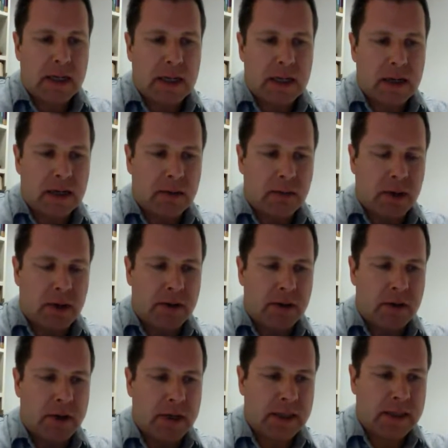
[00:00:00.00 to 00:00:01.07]

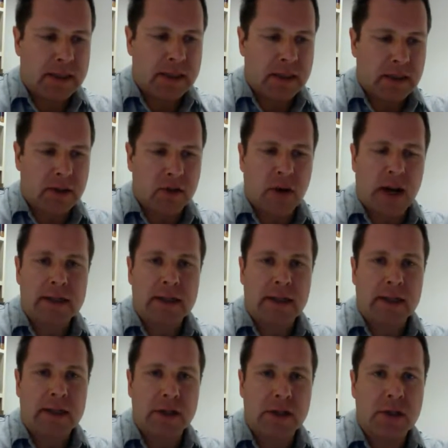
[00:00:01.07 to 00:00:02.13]
whether it's the
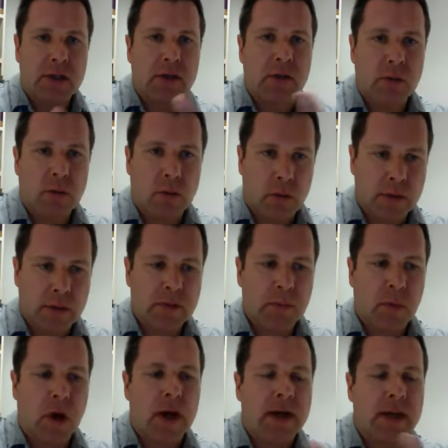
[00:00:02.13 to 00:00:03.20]
contractile tissue or its
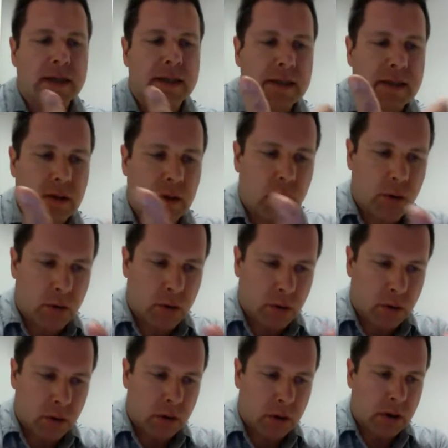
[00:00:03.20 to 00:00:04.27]
products,
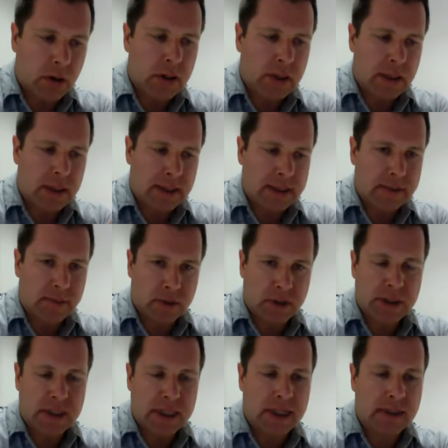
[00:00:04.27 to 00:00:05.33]
or
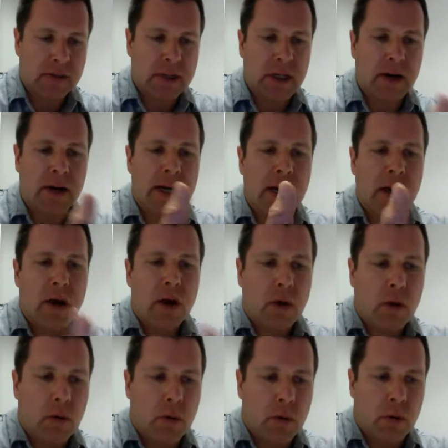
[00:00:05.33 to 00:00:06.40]
which is eggs or dairy,
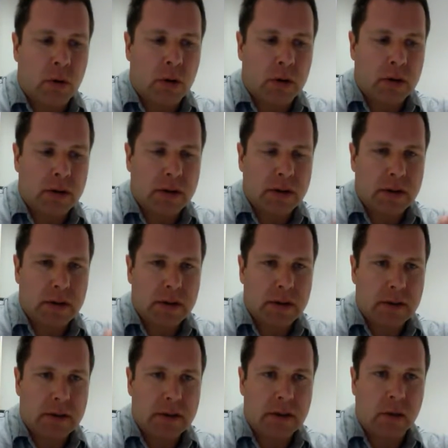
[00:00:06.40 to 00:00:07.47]
or
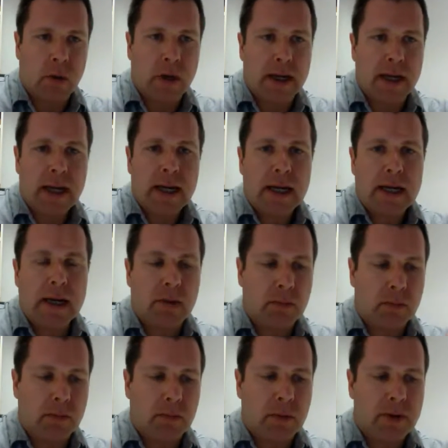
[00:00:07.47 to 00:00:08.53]
soy. Now,
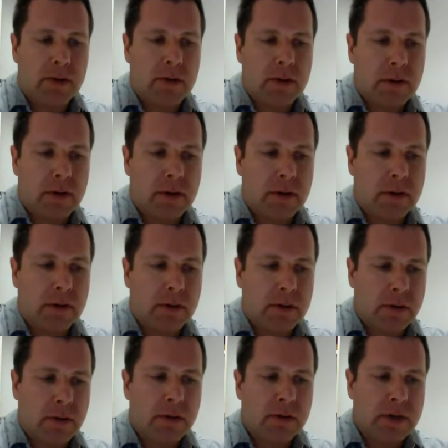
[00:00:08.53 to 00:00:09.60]
whether you're
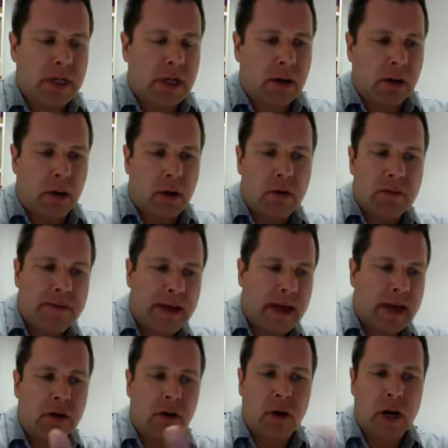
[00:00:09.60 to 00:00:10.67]
using a
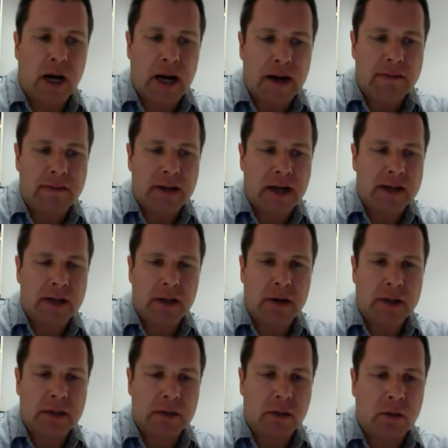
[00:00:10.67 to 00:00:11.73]
low-fat or a high-fat
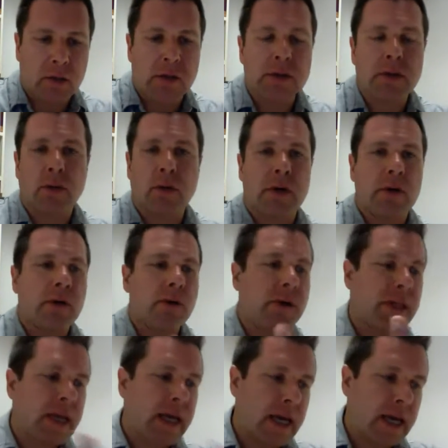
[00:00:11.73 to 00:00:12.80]
dairy source, or
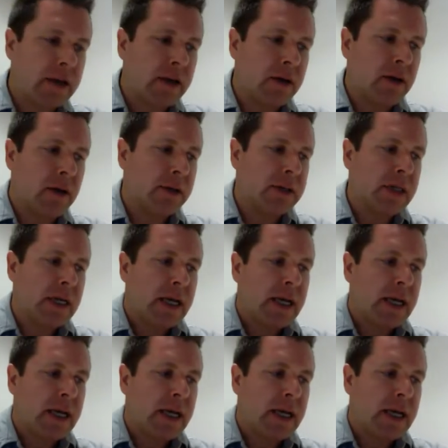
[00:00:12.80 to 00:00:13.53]
including the egg yolks,